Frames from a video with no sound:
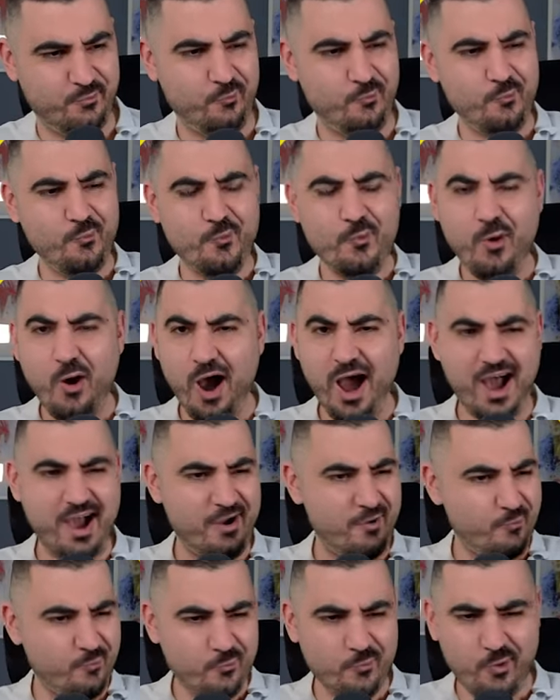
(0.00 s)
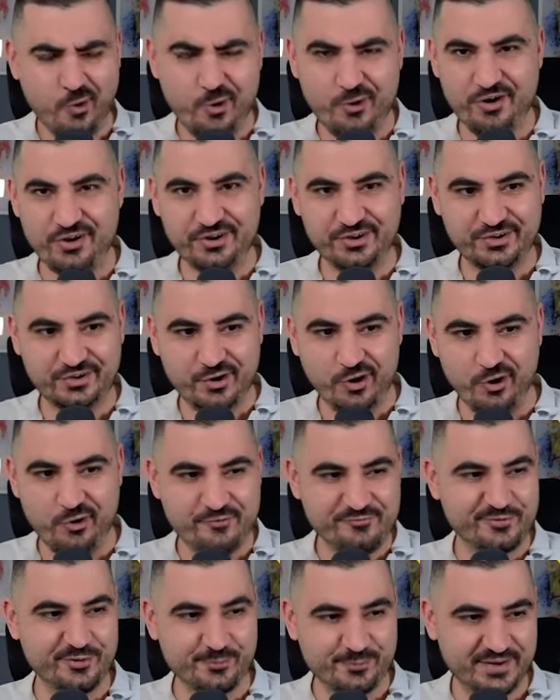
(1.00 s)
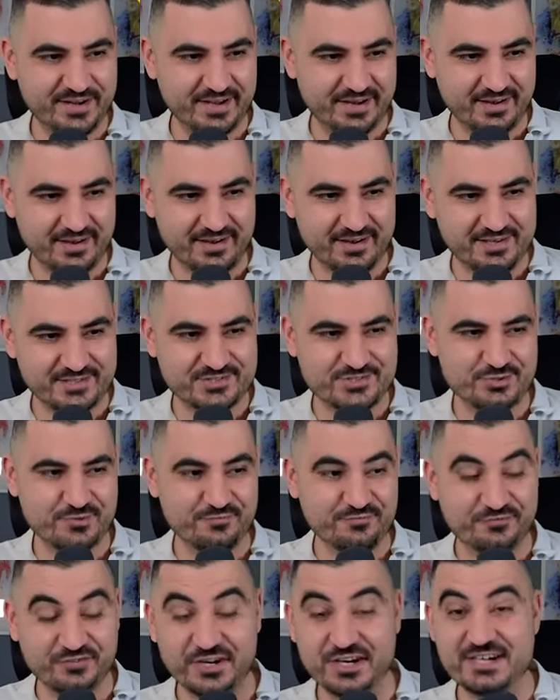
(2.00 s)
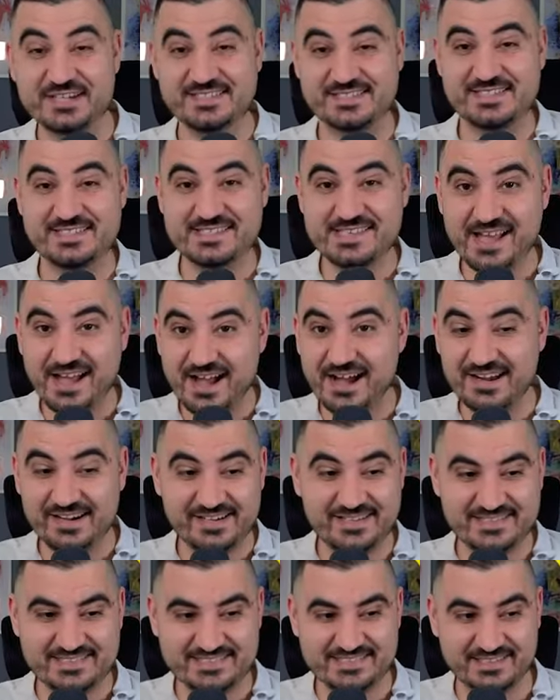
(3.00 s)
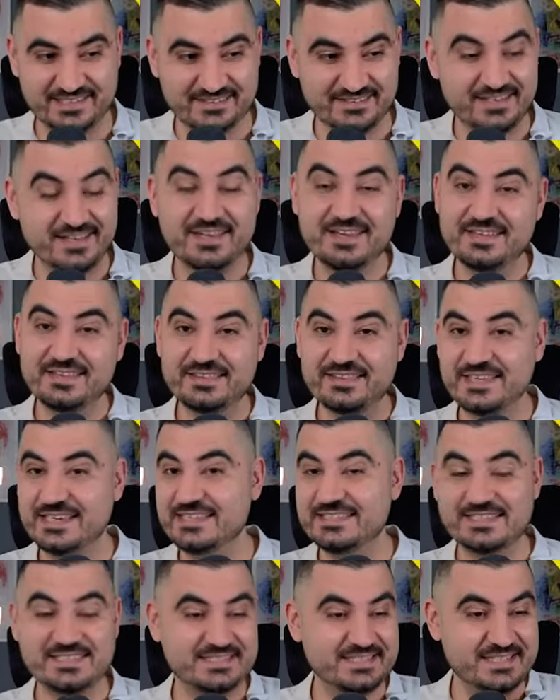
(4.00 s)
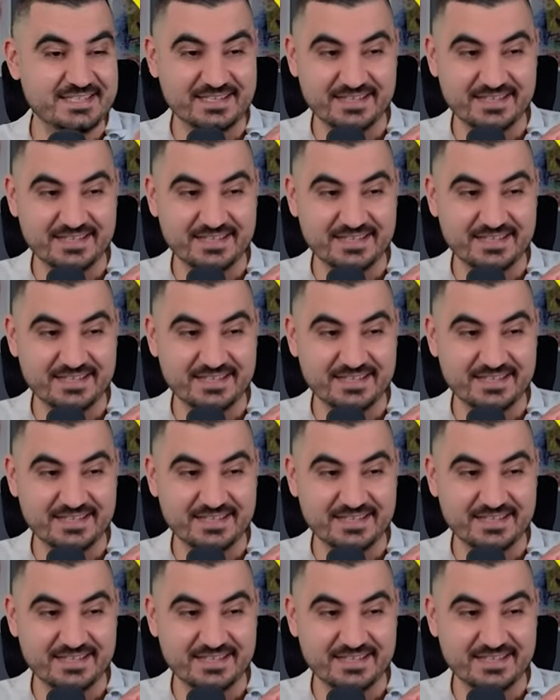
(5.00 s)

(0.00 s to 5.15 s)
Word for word: Wow, what a goal from Garnacho versus Alisson. This is